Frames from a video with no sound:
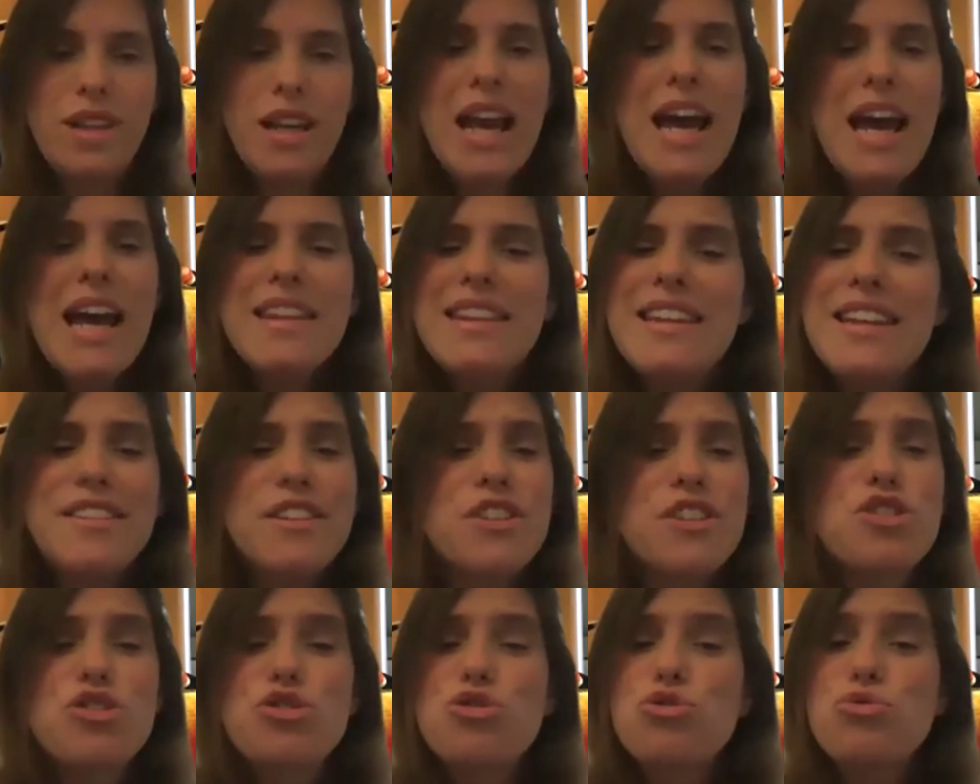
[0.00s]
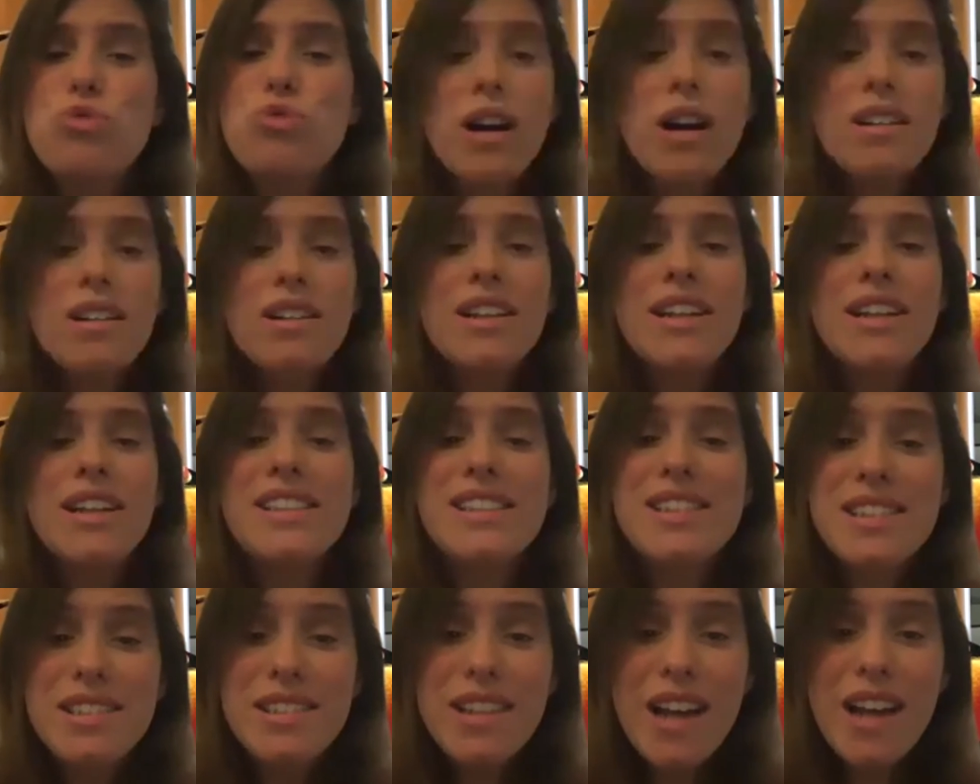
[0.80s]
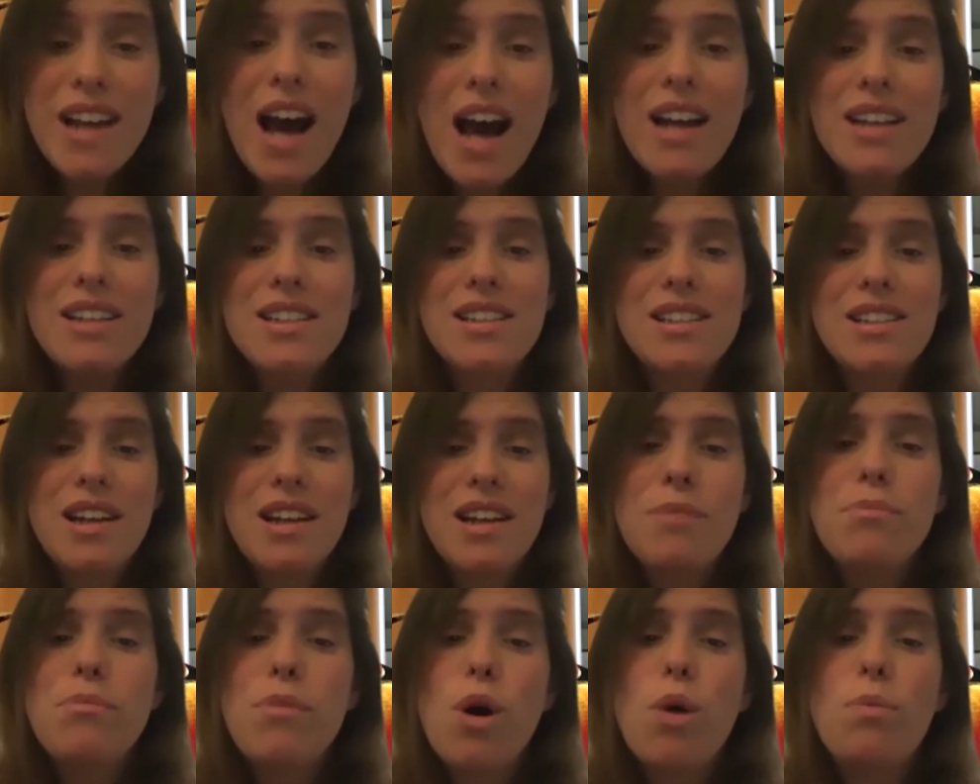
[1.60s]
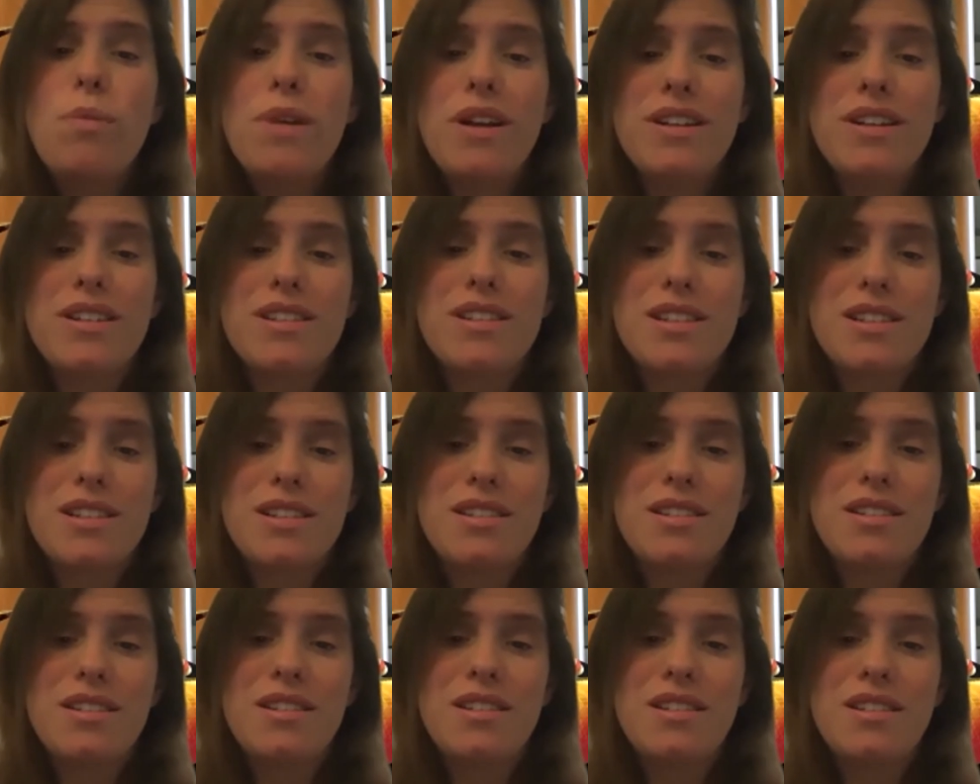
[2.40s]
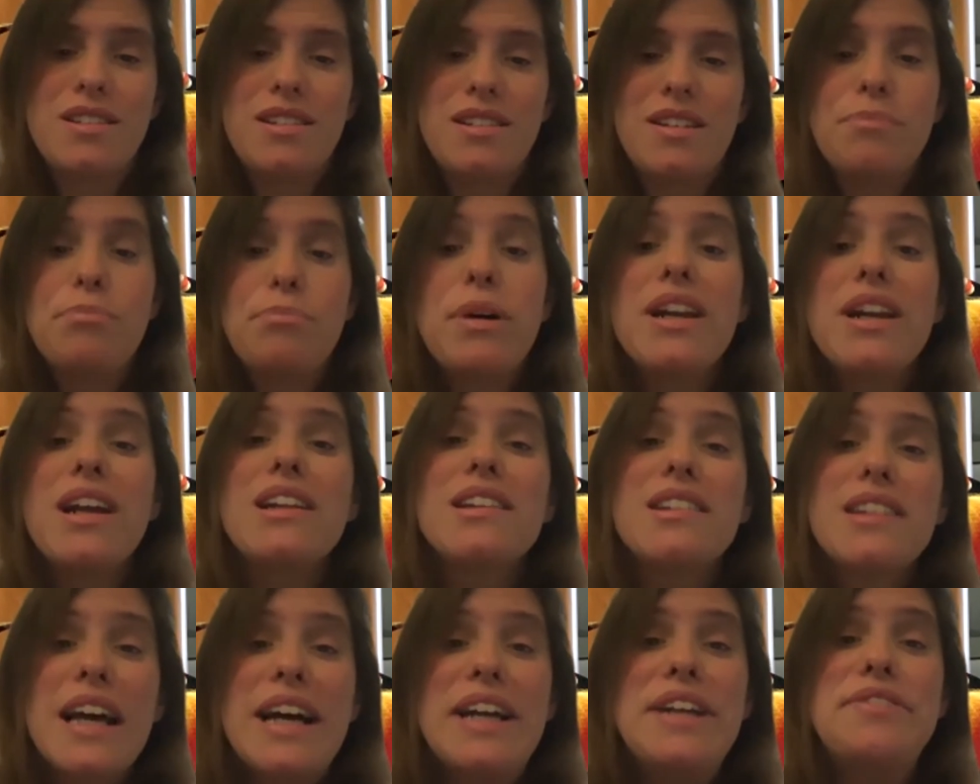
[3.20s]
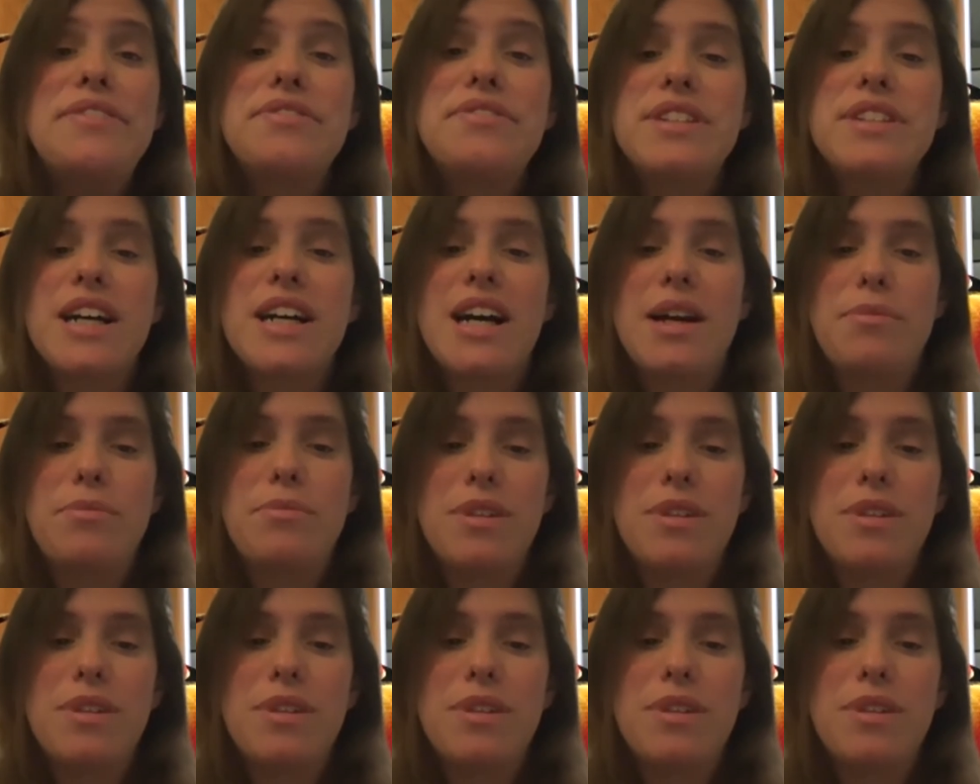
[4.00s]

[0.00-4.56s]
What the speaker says: That the struggle is not a moment, but a lifetime.